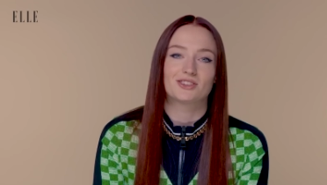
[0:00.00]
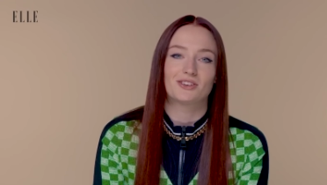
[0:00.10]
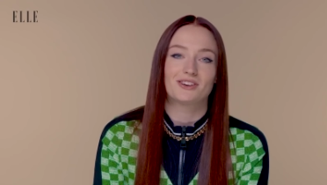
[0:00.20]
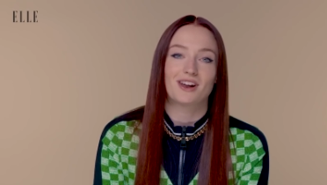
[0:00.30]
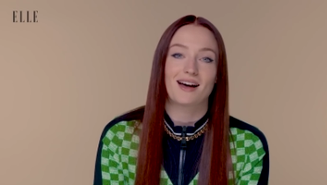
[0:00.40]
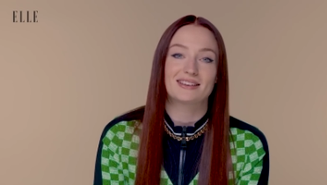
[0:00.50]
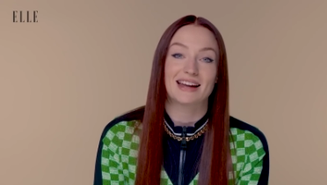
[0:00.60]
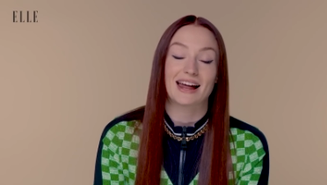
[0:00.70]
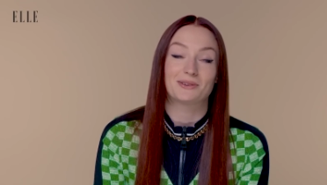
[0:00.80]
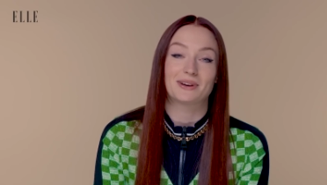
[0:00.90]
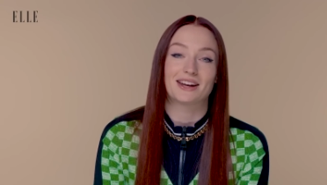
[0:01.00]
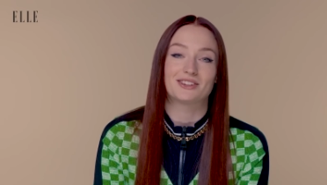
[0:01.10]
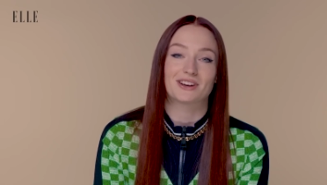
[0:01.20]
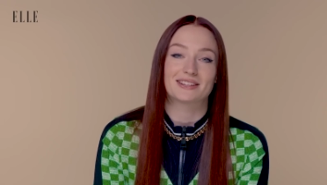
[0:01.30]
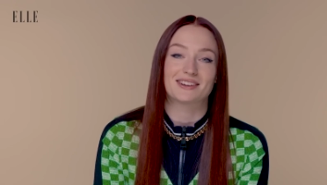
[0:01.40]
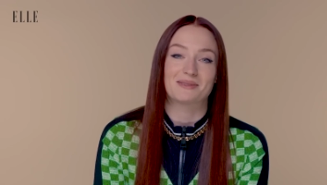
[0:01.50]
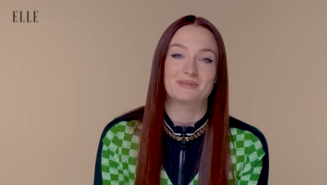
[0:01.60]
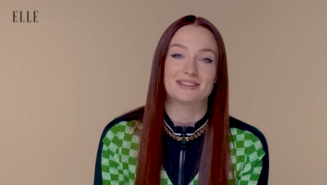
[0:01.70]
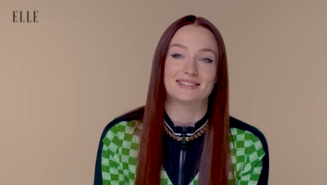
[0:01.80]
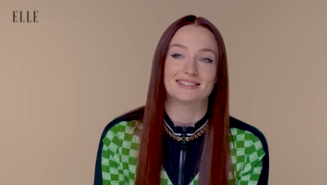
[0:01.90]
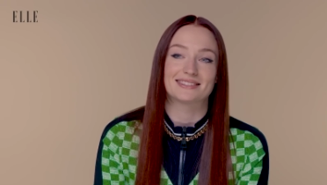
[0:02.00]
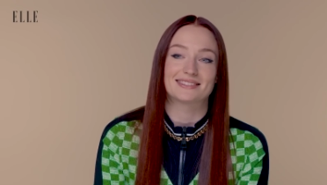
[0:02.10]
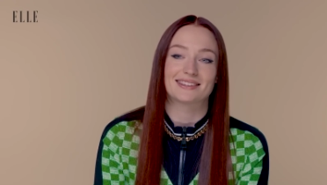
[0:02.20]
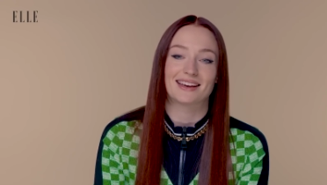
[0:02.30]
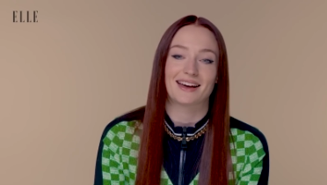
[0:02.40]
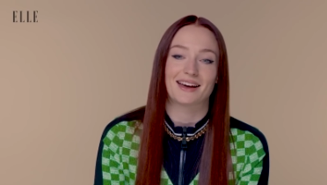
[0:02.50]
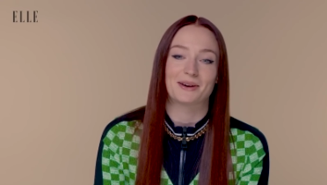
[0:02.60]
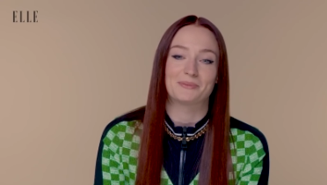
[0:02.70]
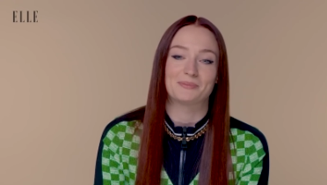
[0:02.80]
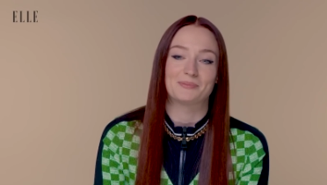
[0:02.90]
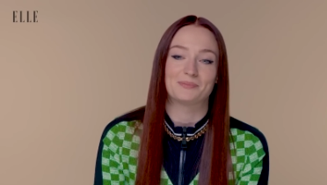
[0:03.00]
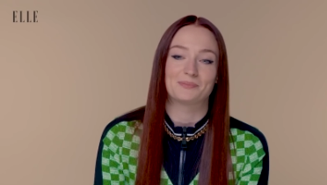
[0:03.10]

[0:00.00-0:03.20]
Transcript: So last Halloween I dressed up as um,